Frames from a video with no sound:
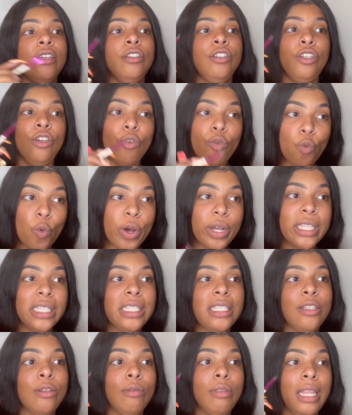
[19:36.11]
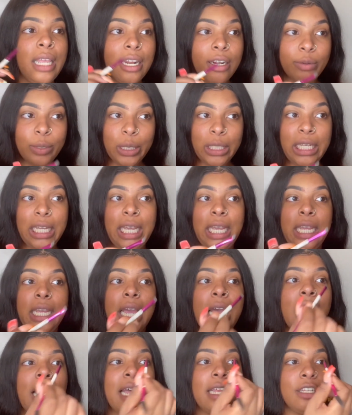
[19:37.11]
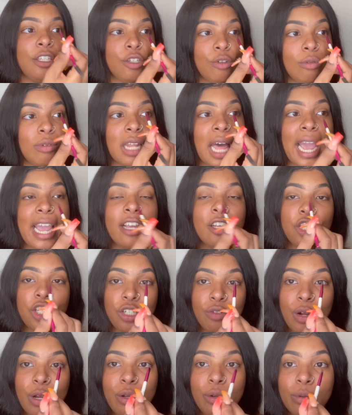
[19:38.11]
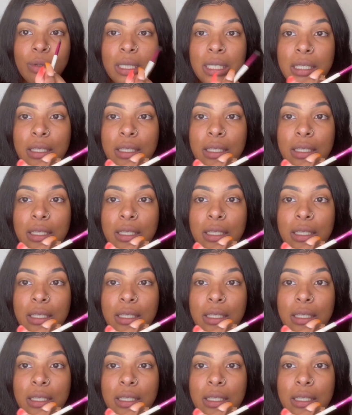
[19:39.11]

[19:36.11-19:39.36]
you want to literally do light strokes.